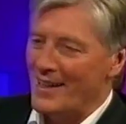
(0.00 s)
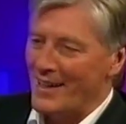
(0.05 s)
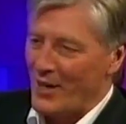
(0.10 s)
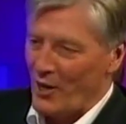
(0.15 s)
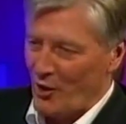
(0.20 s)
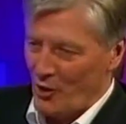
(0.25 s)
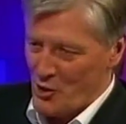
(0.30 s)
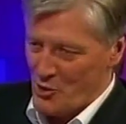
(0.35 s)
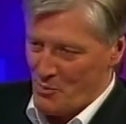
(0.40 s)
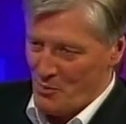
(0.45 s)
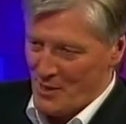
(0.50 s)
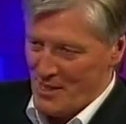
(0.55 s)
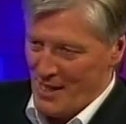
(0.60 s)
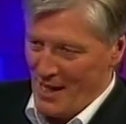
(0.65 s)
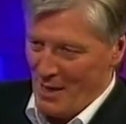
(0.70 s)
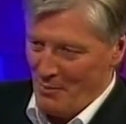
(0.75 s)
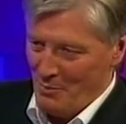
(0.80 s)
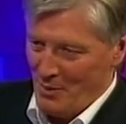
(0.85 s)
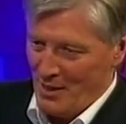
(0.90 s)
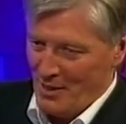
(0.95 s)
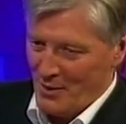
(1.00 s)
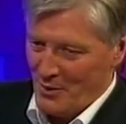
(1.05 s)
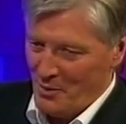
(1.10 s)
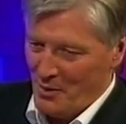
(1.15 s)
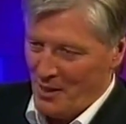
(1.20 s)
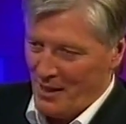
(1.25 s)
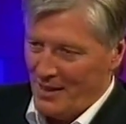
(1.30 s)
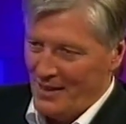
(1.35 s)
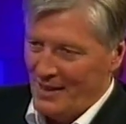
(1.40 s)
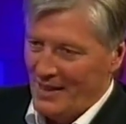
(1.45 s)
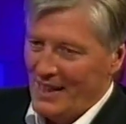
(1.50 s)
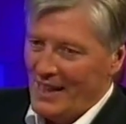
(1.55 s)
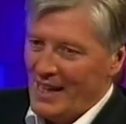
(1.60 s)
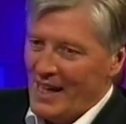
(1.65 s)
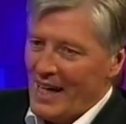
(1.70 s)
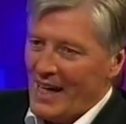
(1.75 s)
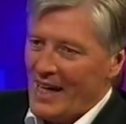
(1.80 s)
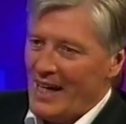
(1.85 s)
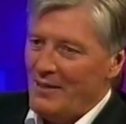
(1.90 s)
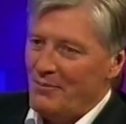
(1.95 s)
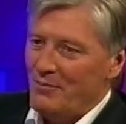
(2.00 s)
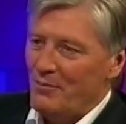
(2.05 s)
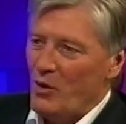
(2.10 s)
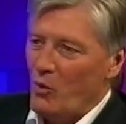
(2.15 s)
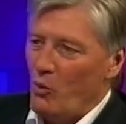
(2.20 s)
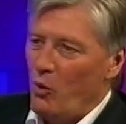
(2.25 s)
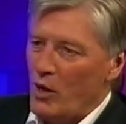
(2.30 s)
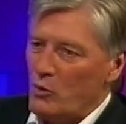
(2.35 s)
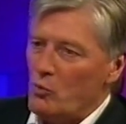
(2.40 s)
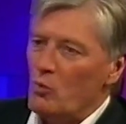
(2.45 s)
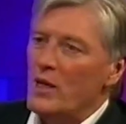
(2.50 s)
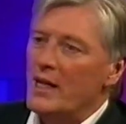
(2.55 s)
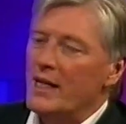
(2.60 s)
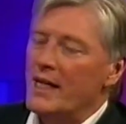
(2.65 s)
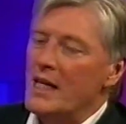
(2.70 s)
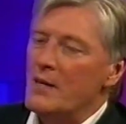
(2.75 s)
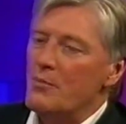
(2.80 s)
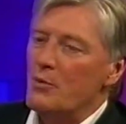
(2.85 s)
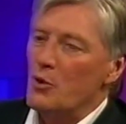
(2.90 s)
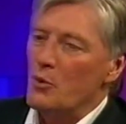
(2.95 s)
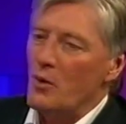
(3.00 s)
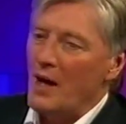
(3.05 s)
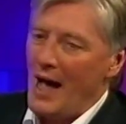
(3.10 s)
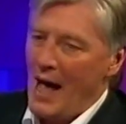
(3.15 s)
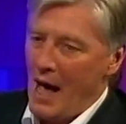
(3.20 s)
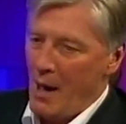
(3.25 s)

little encouragement to help you of along course. the way. Um, what will keep you